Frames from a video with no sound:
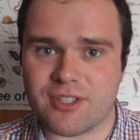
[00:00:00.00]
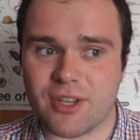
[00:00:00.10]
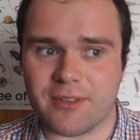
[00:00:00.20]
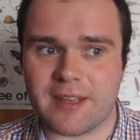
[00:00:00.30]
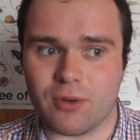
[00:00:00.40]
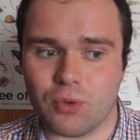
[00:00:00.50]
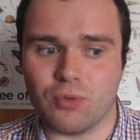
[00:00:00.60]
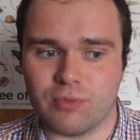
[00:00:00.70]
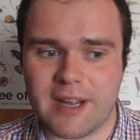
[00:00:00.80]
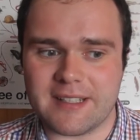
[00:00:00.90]
so they
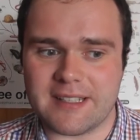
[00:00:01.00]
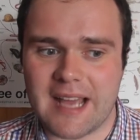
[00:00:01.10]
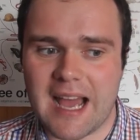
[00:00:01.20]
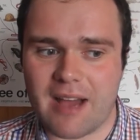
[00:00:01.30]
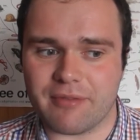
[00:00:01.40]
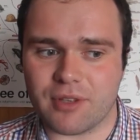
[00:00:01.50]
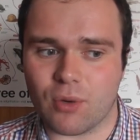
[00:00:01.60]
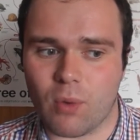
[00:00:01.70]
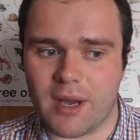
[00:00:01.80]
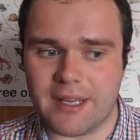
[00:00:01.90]
already have
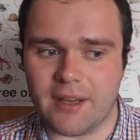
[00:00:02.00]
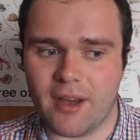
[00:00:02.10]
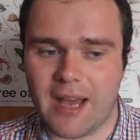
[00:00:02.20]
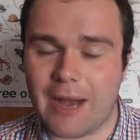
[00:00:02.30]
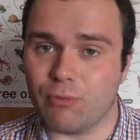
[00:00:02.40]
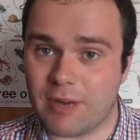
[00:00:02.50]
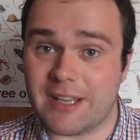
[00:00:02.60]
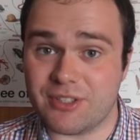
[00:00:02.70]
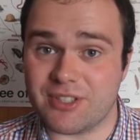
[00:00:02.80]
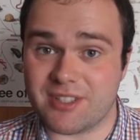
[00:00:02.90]
quite
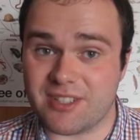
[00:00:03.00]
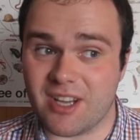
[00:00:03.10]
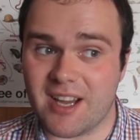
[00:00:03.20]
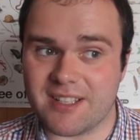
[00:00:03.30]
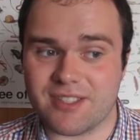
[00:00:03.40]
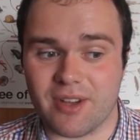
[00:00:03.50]
outrageous designs,